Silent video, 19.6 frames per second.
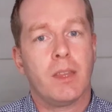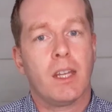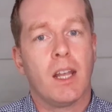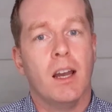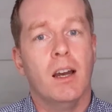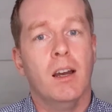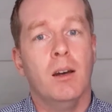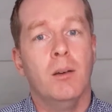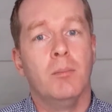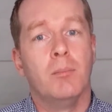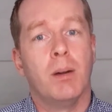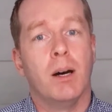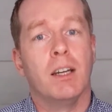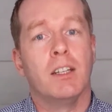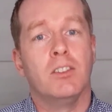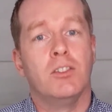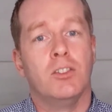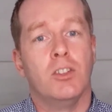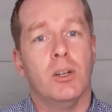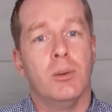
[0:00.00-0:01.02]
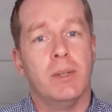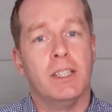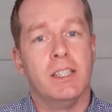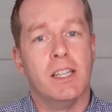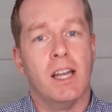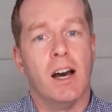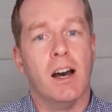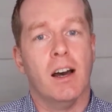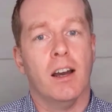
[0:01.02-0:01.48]
By doing
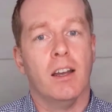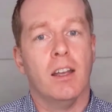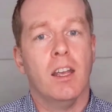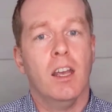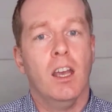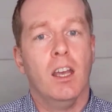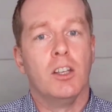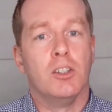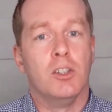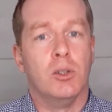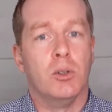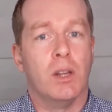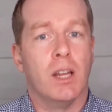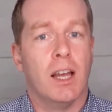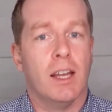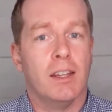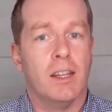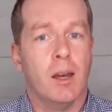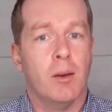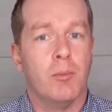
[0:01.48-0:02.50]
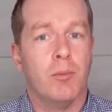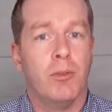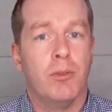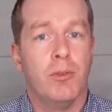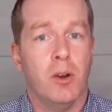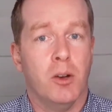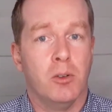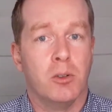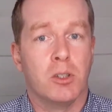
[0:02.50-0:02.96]
that, you let them
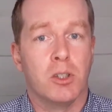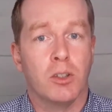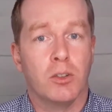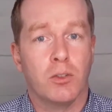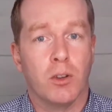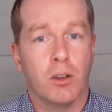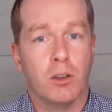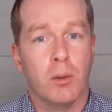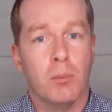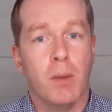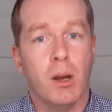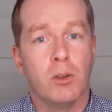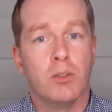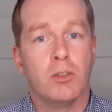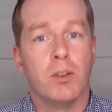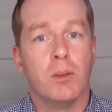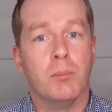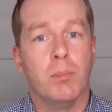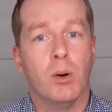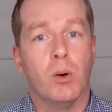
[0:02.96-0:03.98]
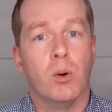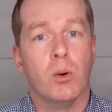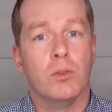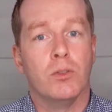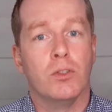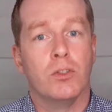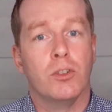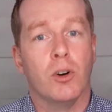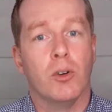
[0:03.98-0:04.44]
focus on the most
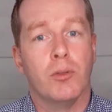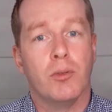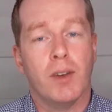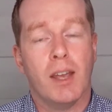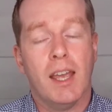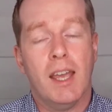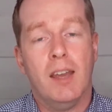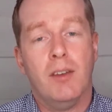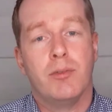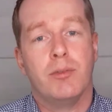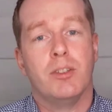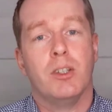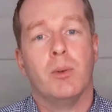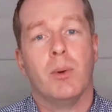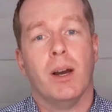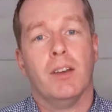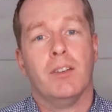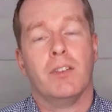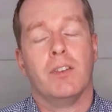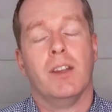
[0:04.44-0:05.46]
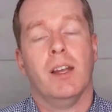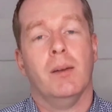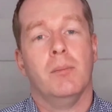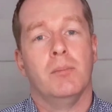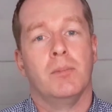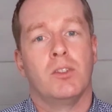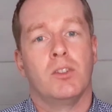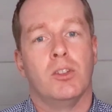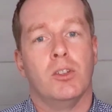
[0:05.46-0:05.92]
important stuff. If you ask
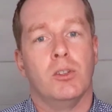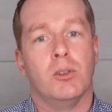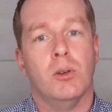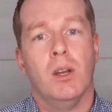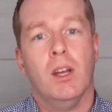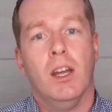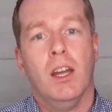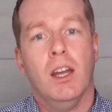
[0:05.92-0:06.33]
them to